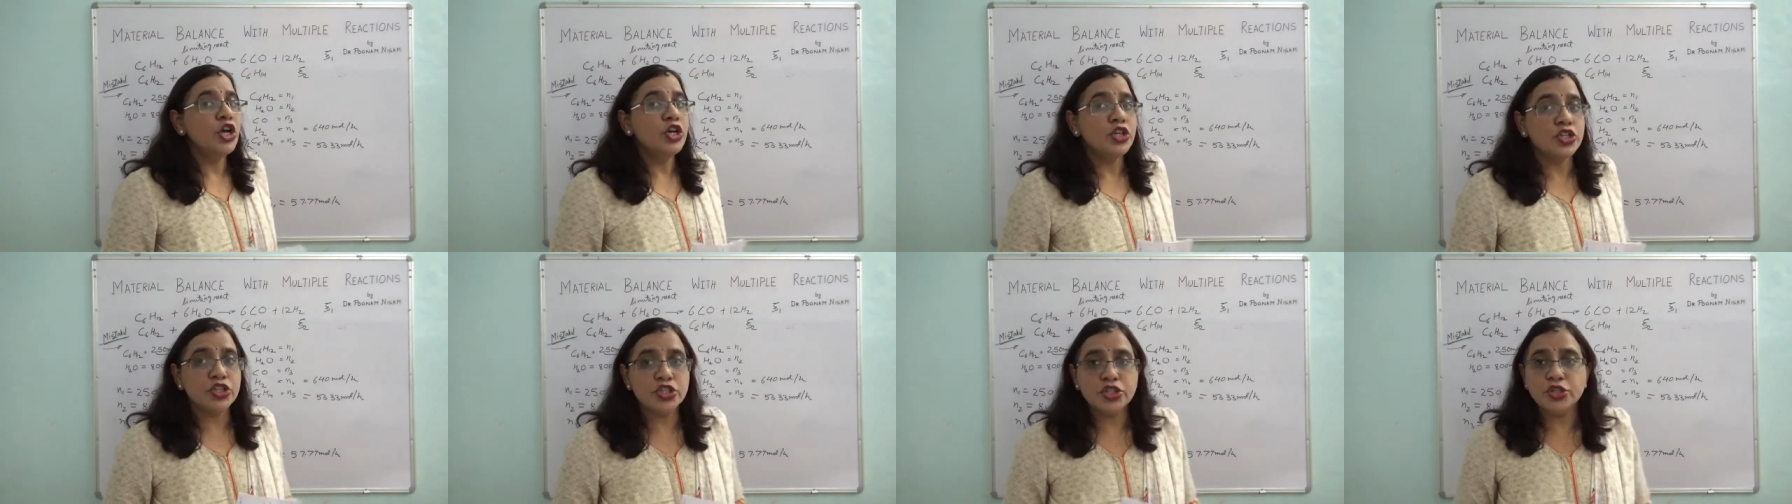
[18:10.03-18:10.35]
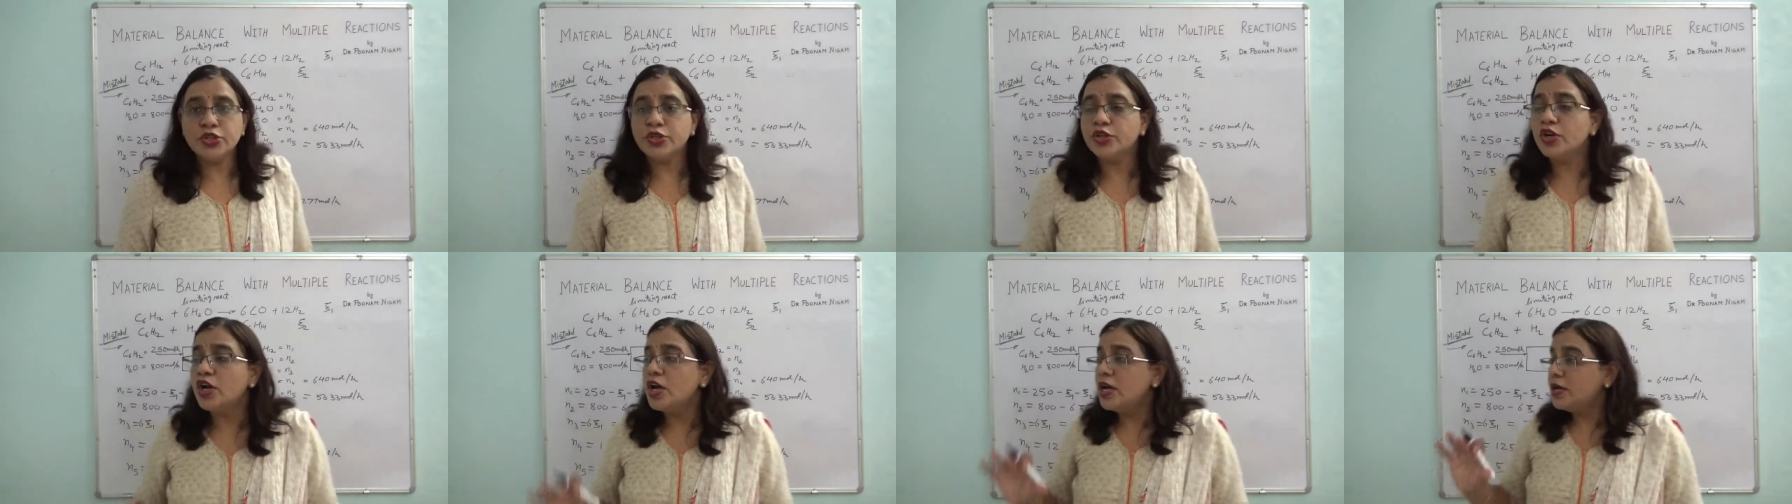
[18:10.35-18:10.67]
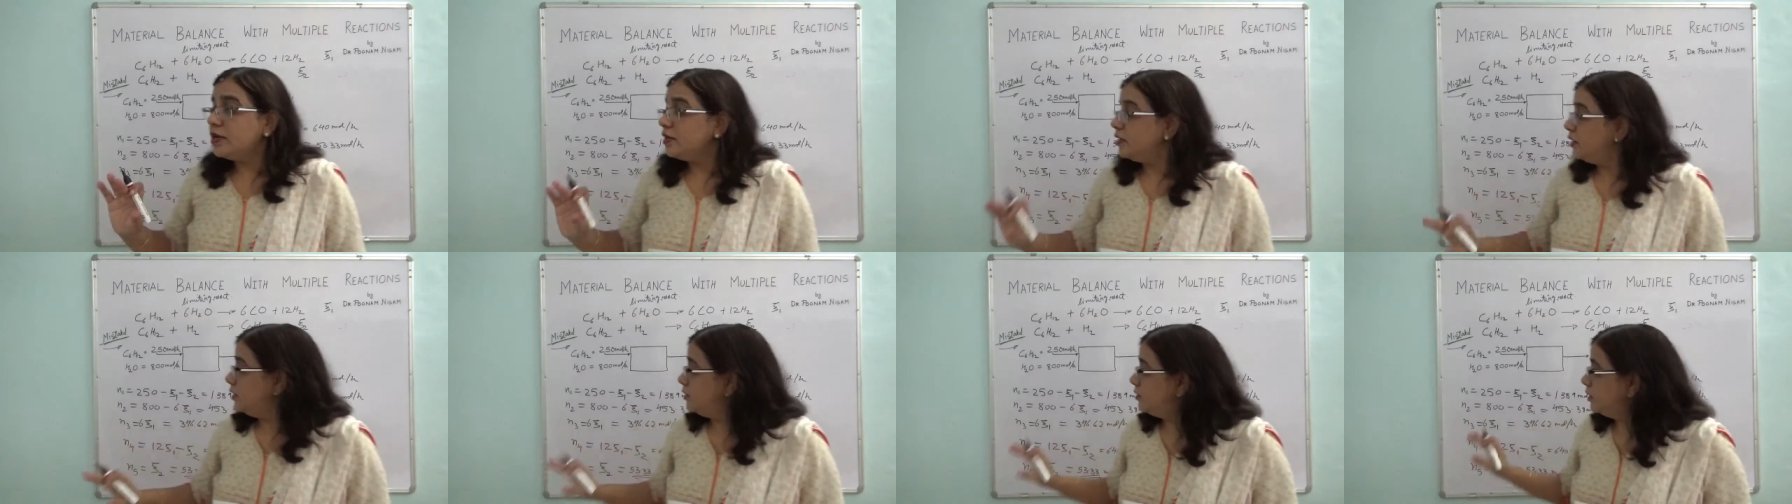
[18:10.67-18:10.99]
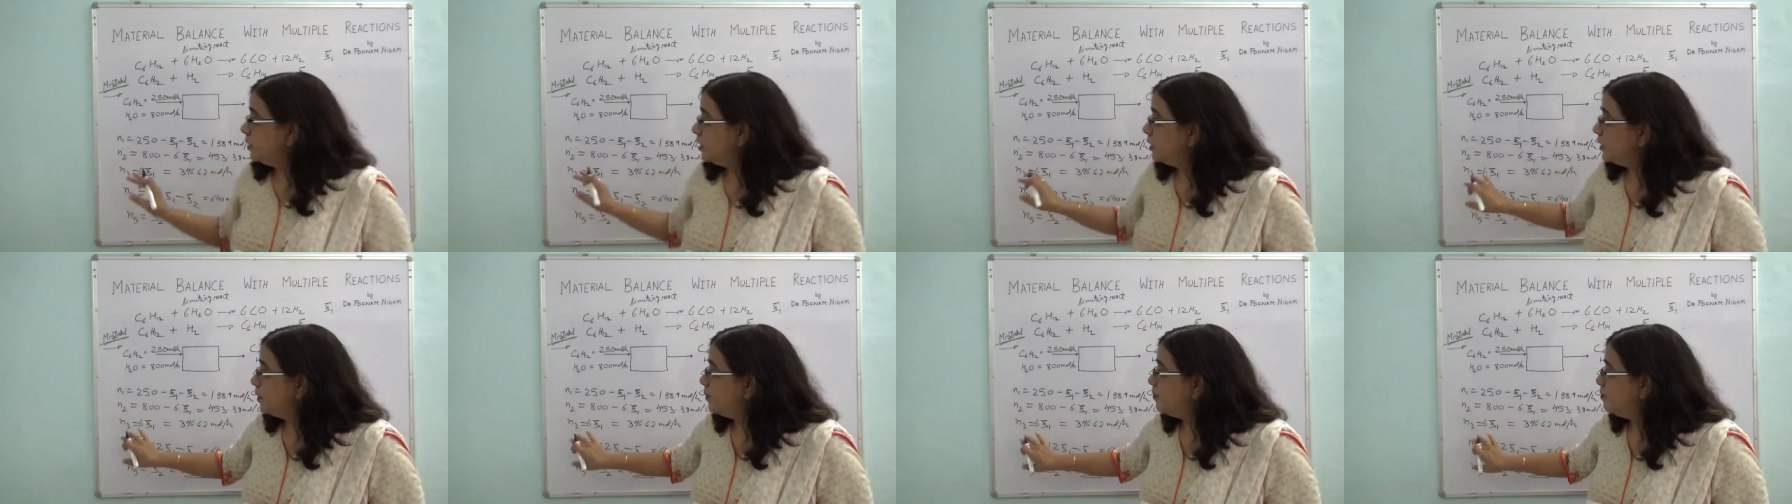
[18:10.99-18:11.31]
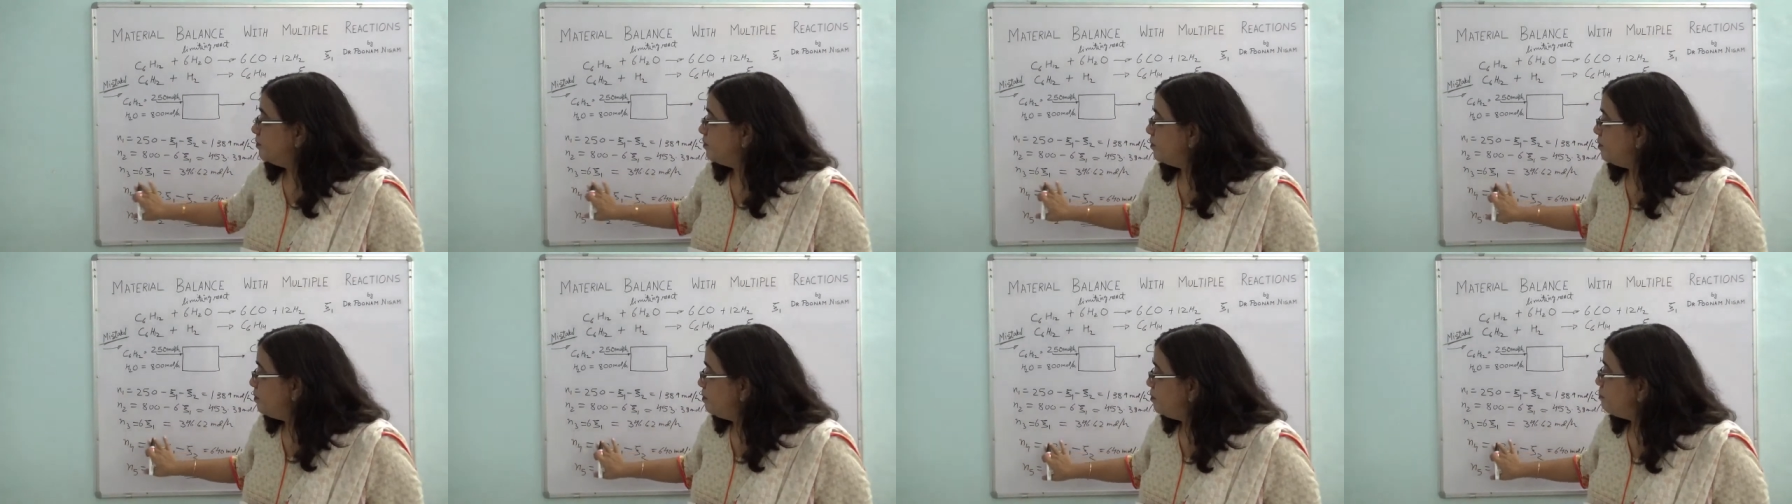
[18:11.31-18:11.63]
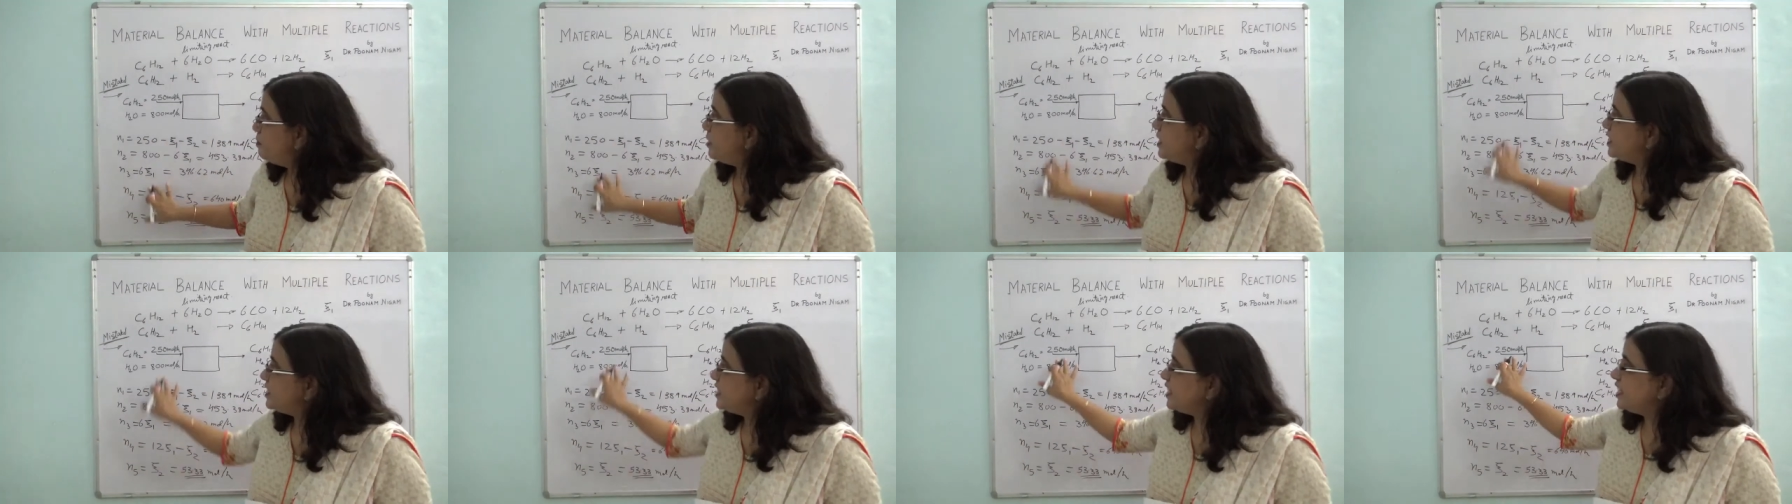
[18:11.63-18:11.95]
So um,
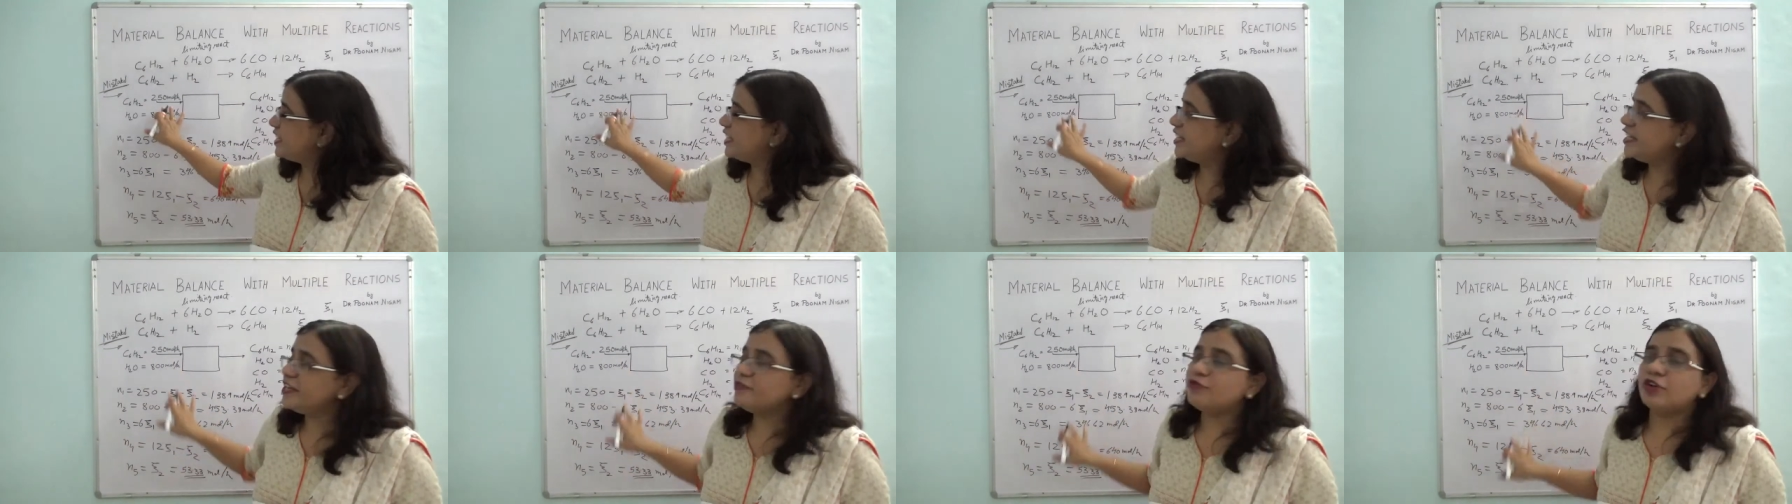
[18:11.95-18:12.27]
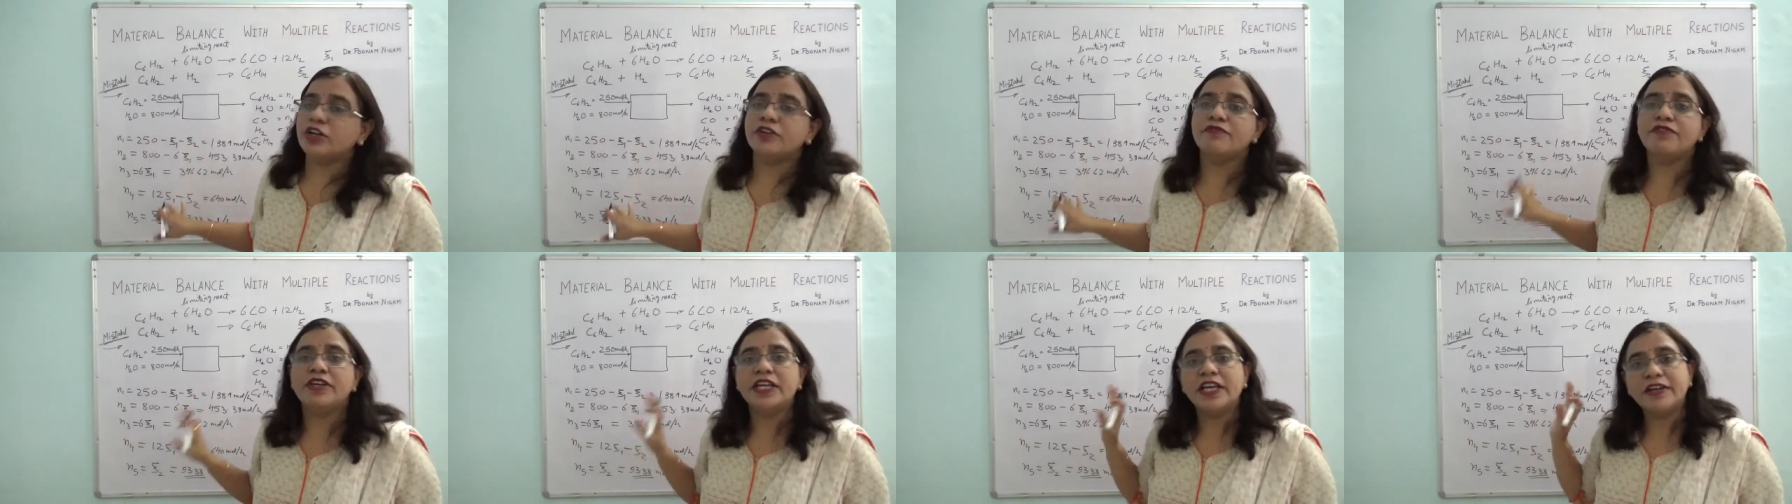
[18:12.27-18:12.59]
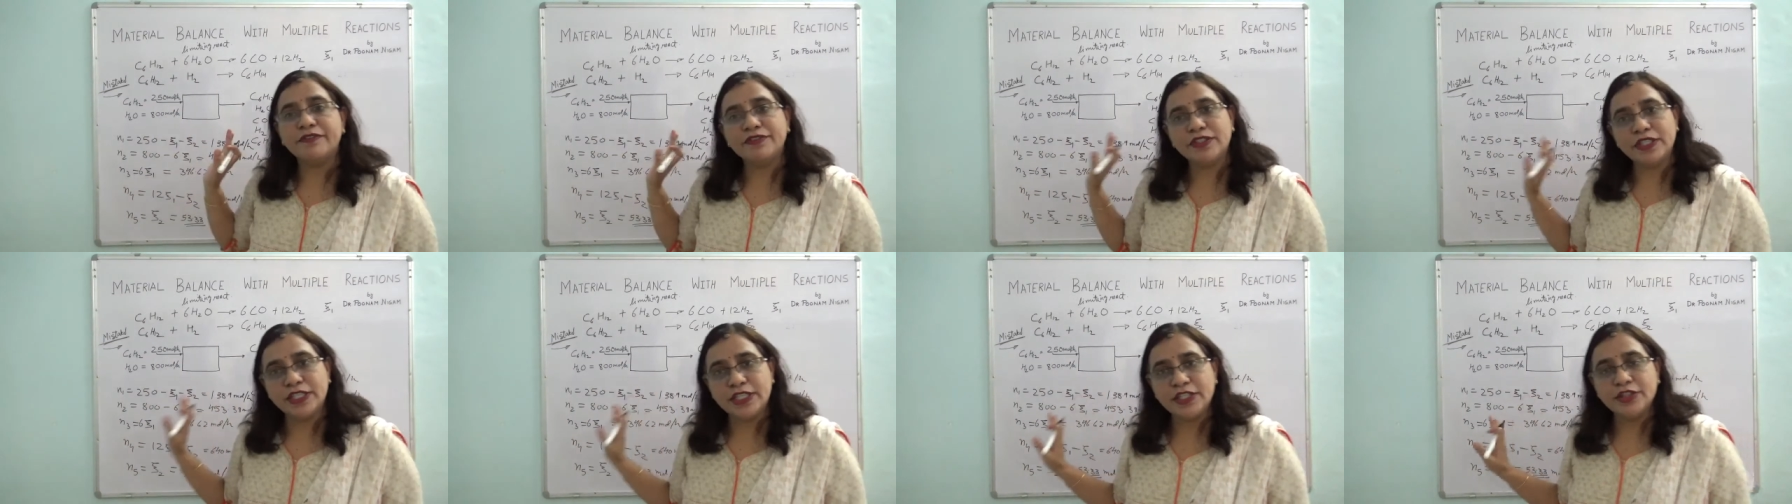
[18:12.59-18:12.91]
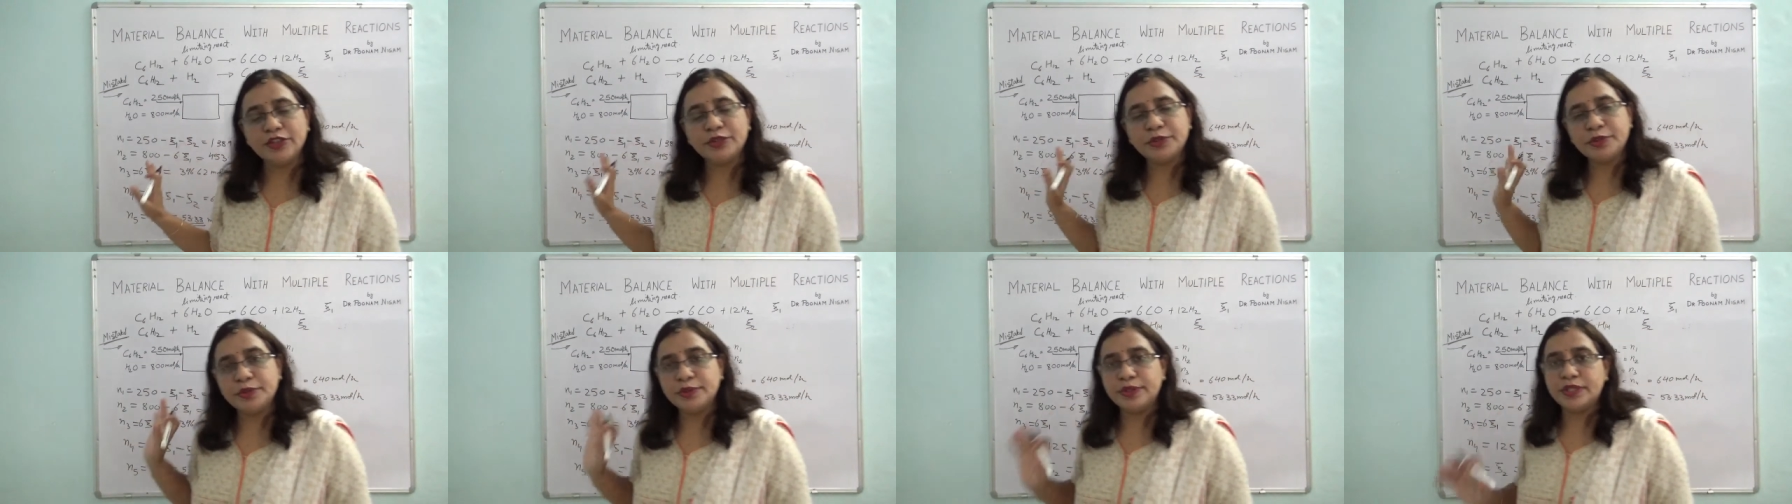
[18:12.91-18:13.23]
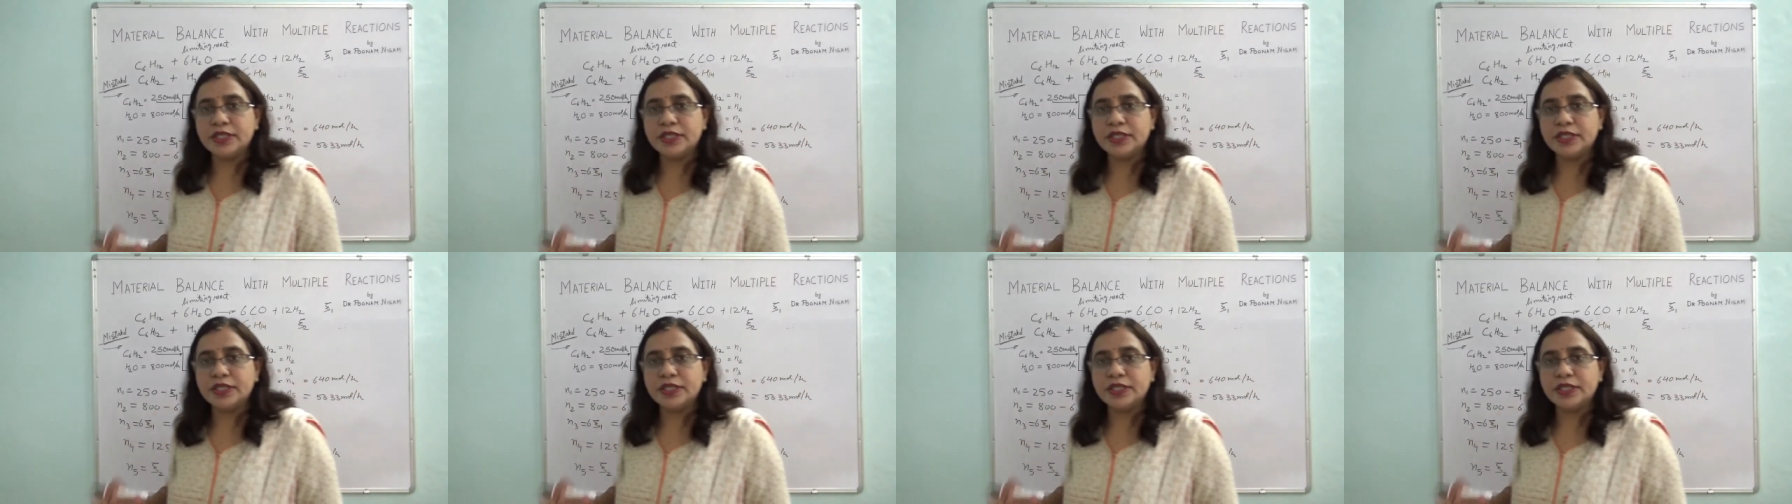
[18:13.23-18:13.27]
basically what we have seen through